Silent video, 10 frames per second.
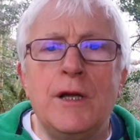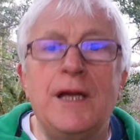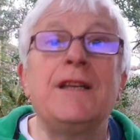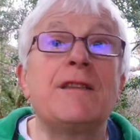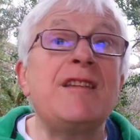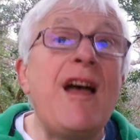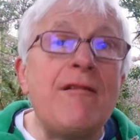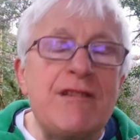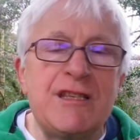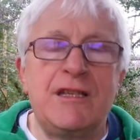in a
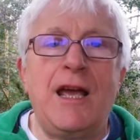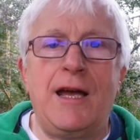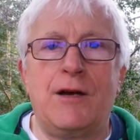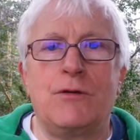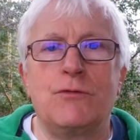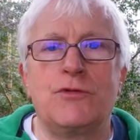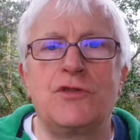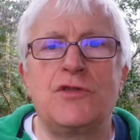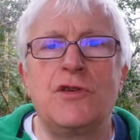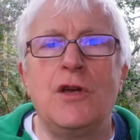terraced
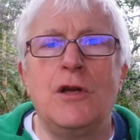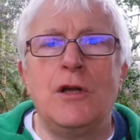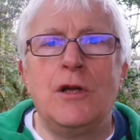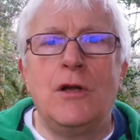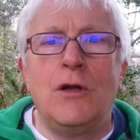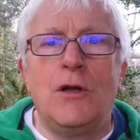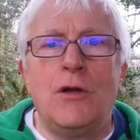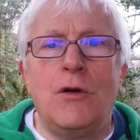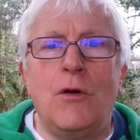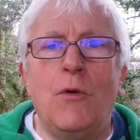house
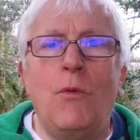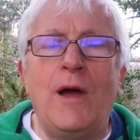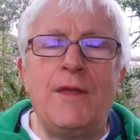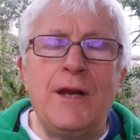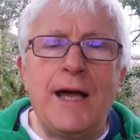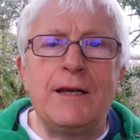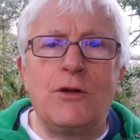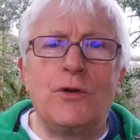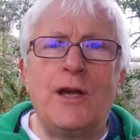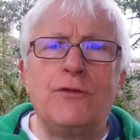where the
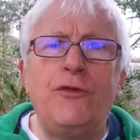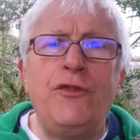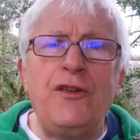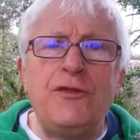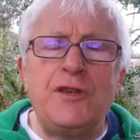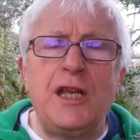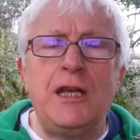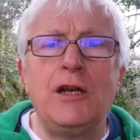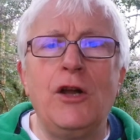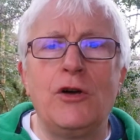landlord had
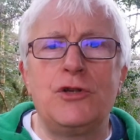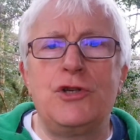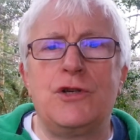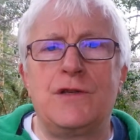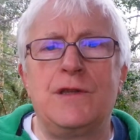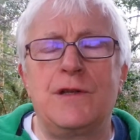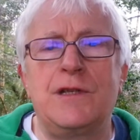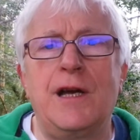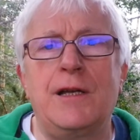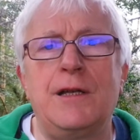15 lodgers in the
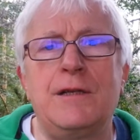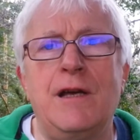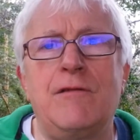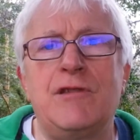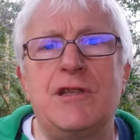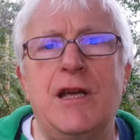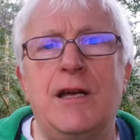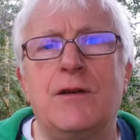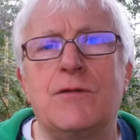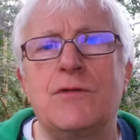tiny terraced
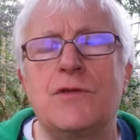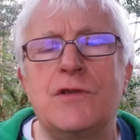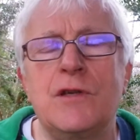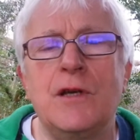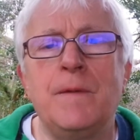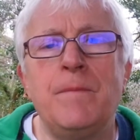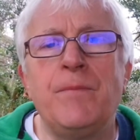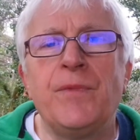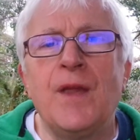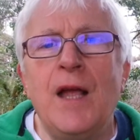house.
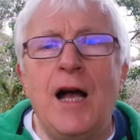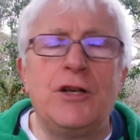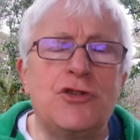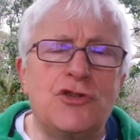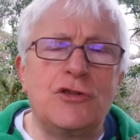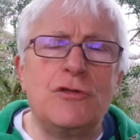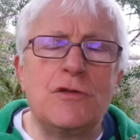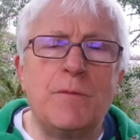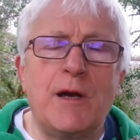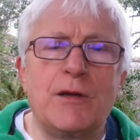And as soon
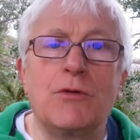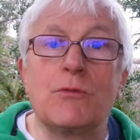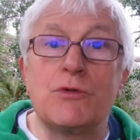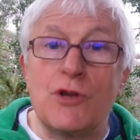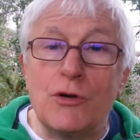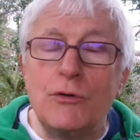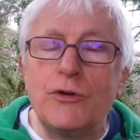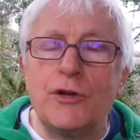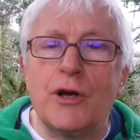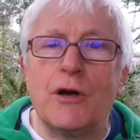as Michael was
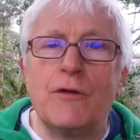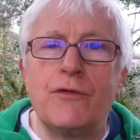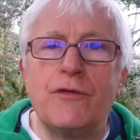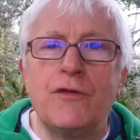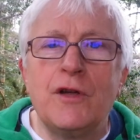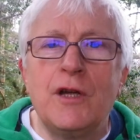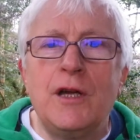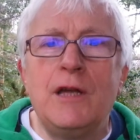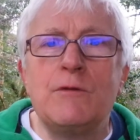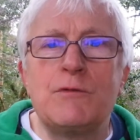old enough,
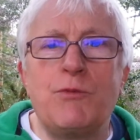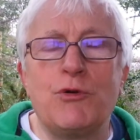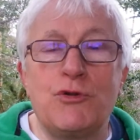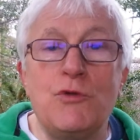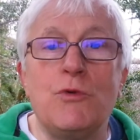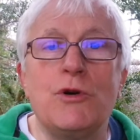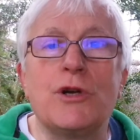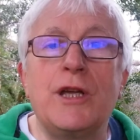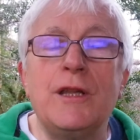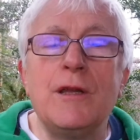he was put to
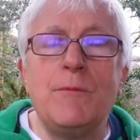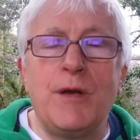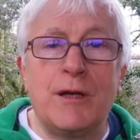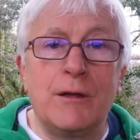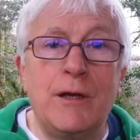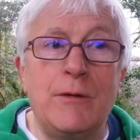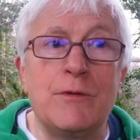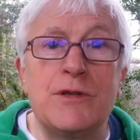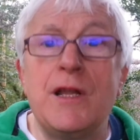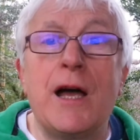work in the mill, he
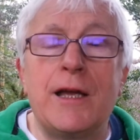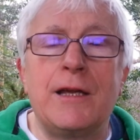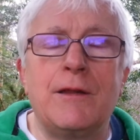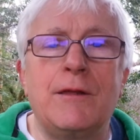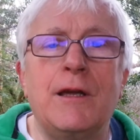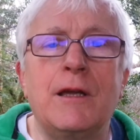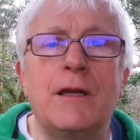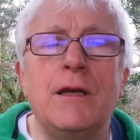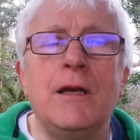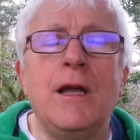was nine, I think,